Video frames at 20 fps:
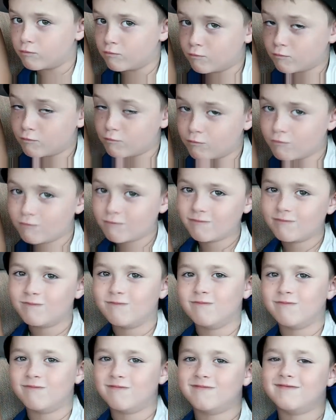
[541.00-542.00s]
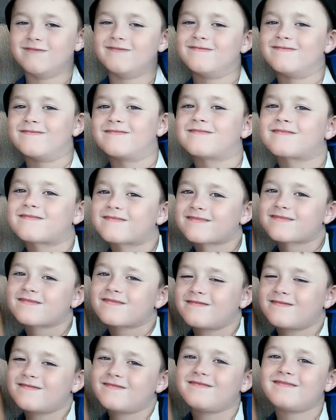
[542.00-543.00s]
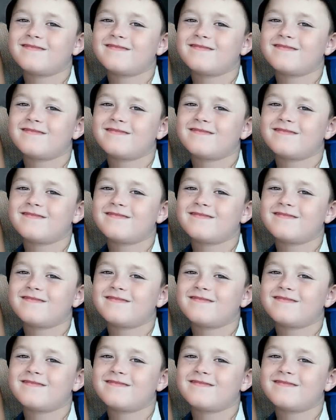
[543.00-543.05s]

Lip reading: This person isn't speaking.